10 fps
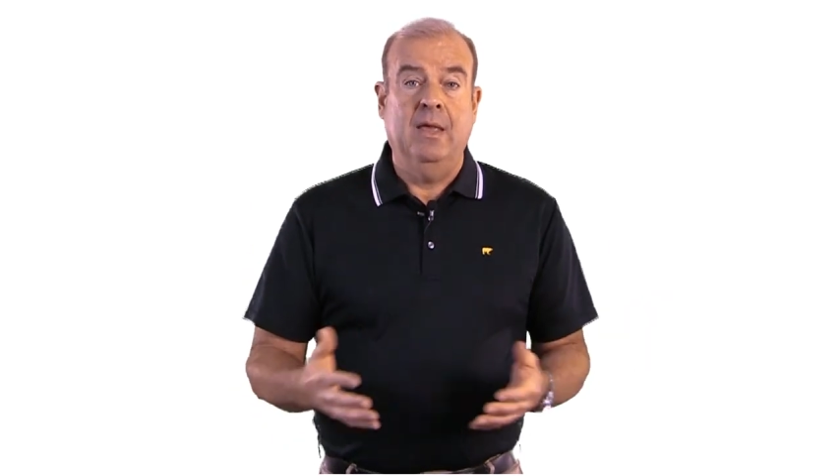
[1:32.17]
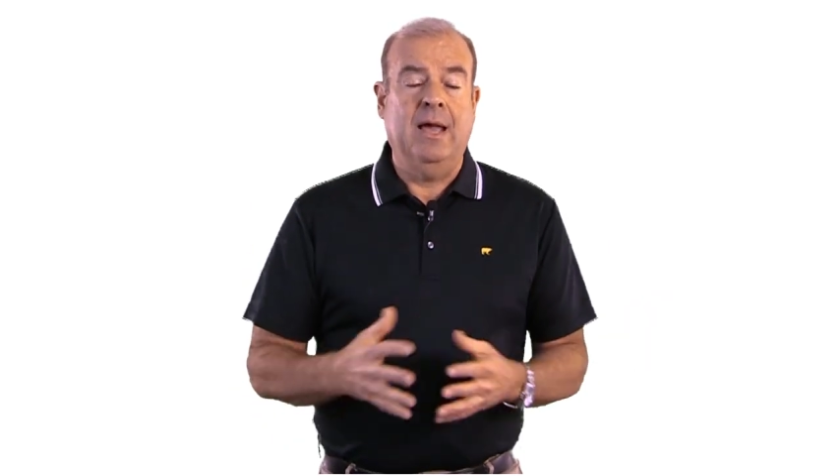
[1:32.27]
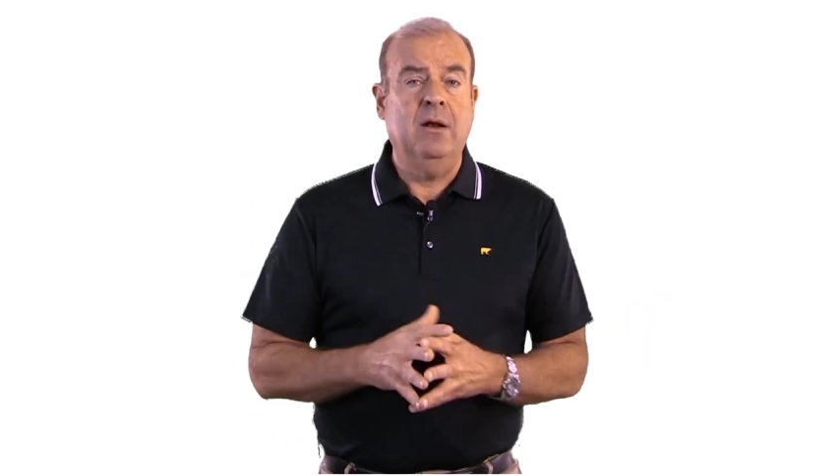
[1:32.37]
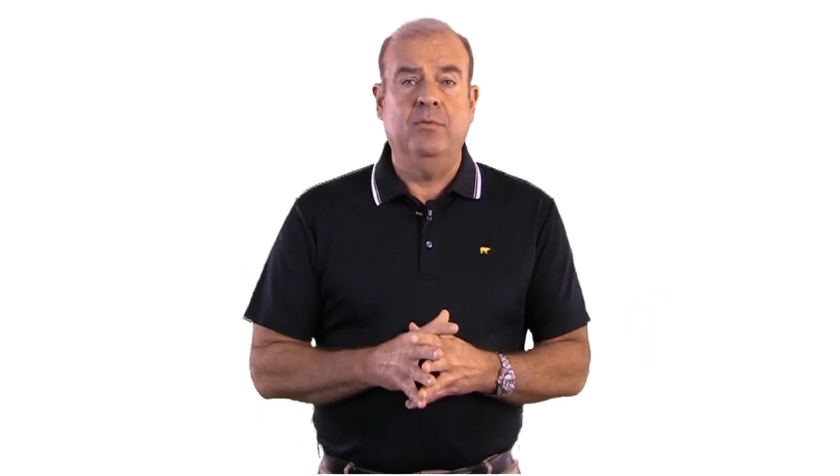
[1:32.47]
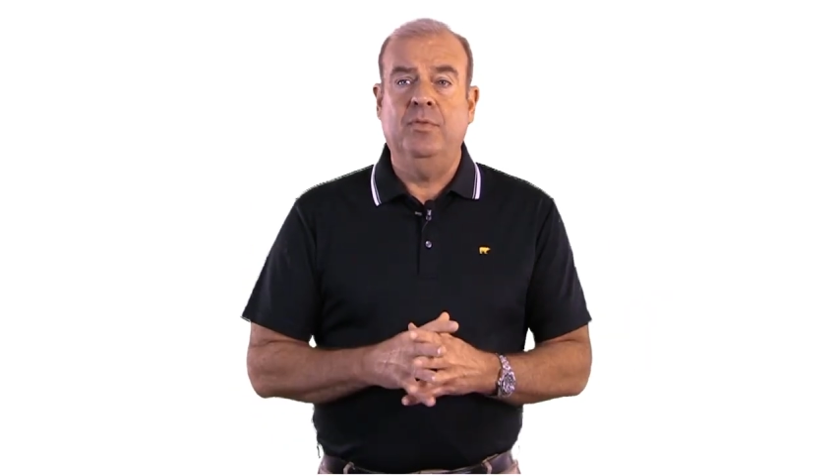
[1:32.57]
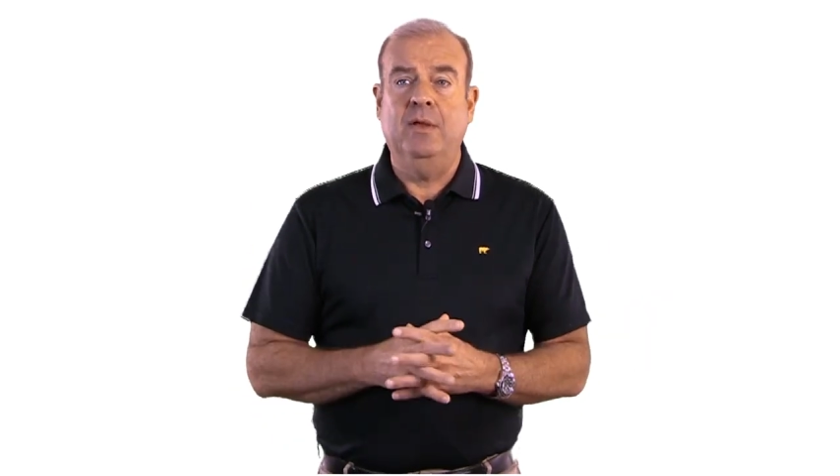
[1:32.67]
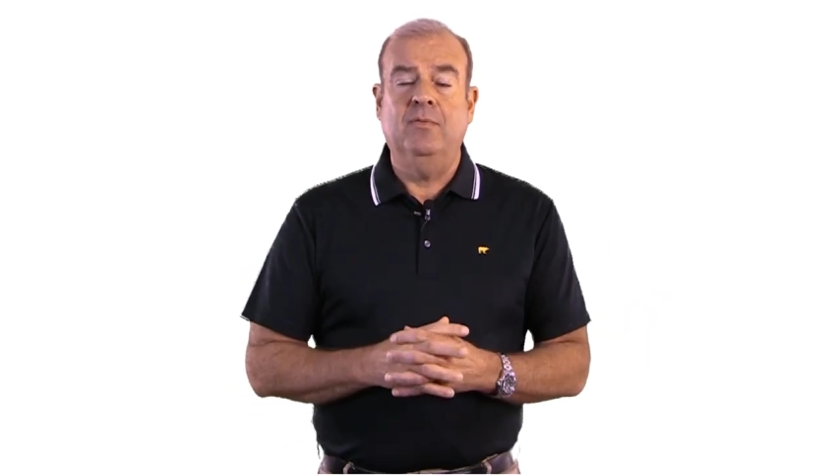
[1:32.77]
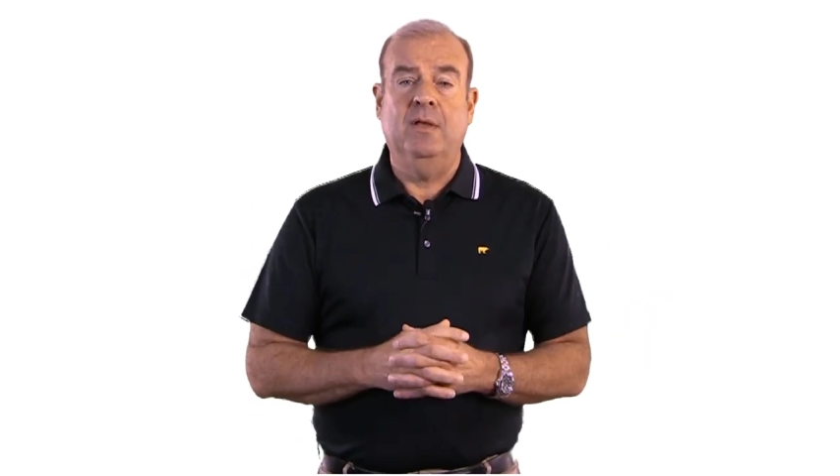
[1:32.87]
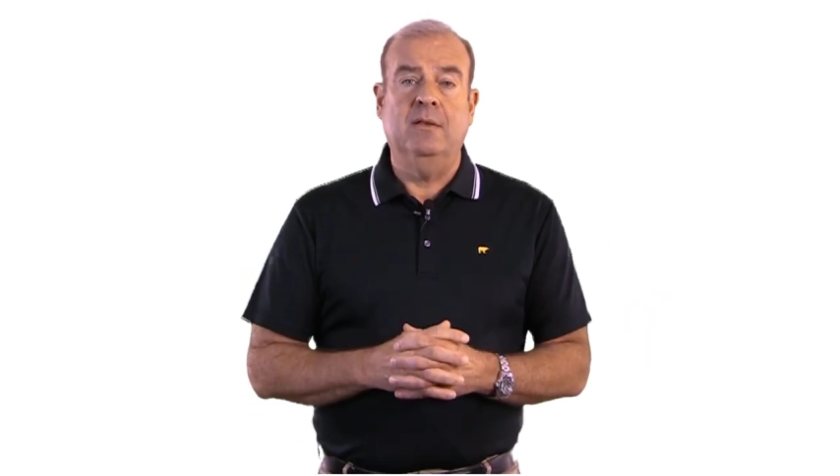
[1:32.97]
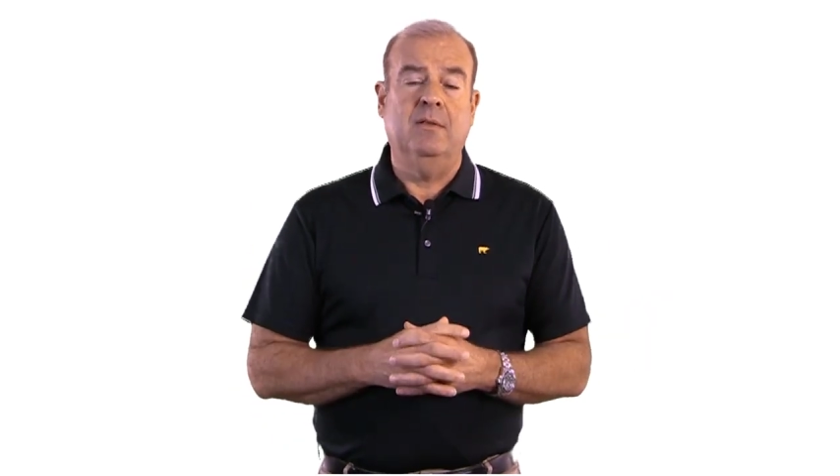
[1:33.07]
I don't
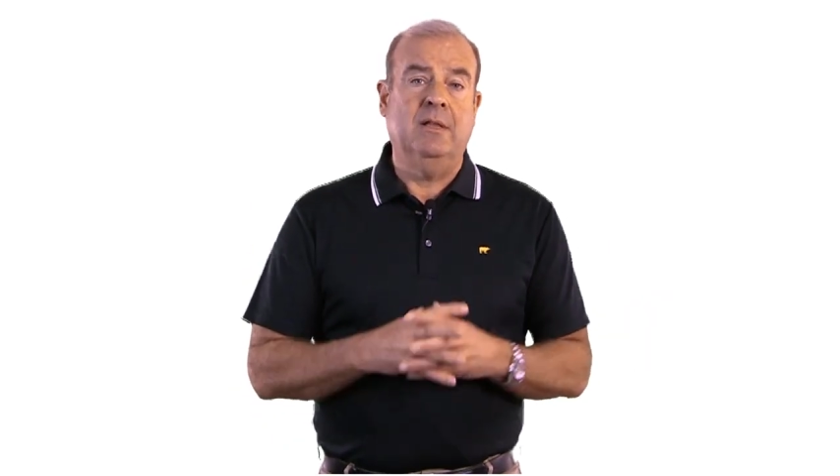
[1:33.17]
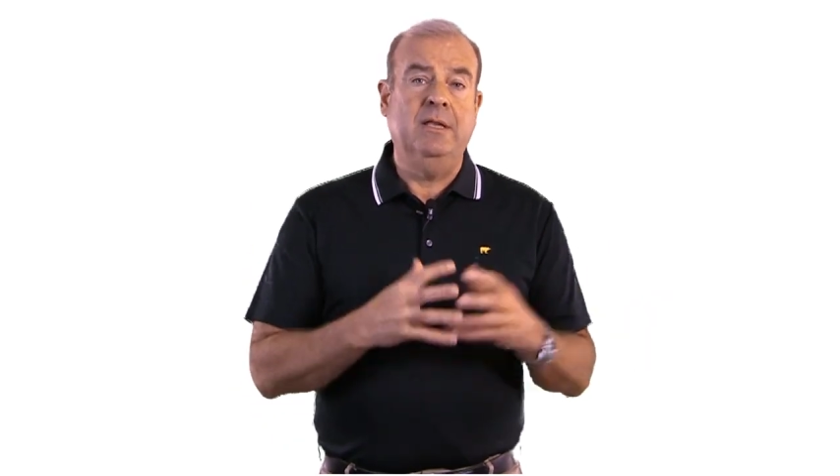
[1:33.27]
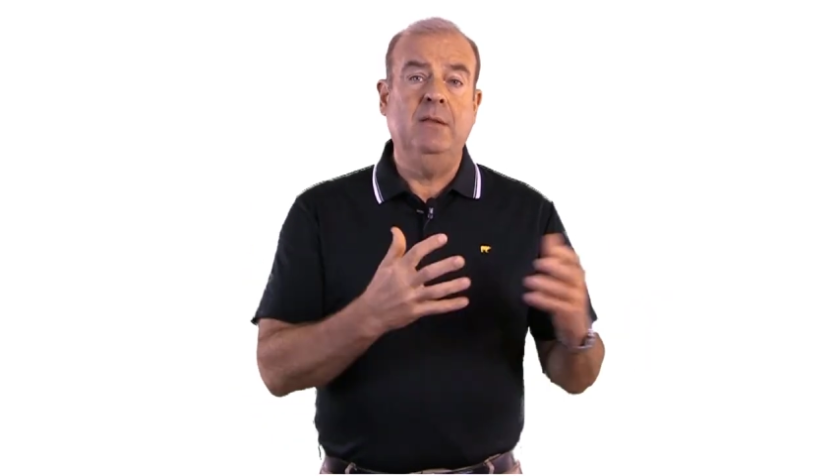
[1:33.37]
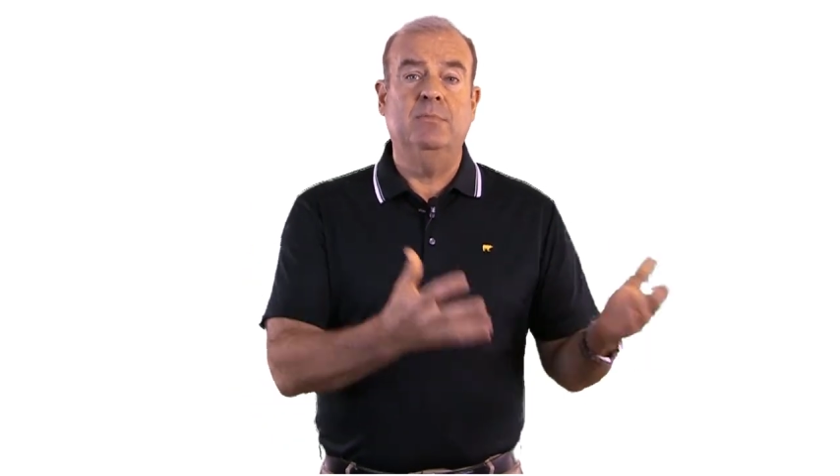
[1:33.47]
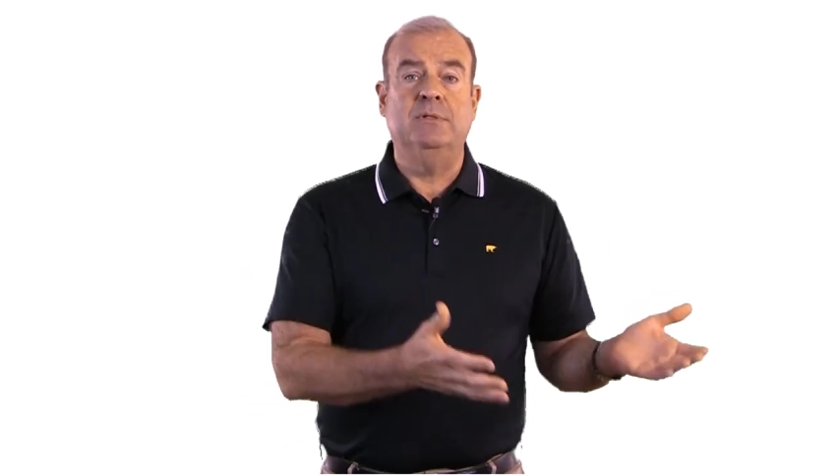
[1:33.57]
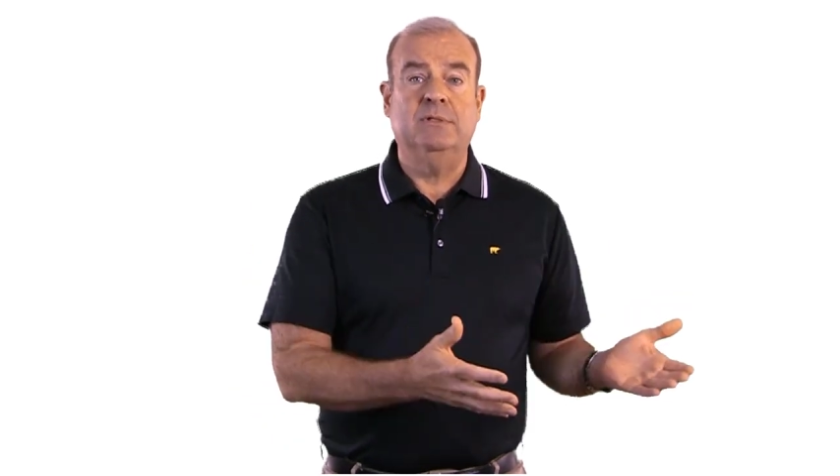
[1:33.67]
think that the cleaning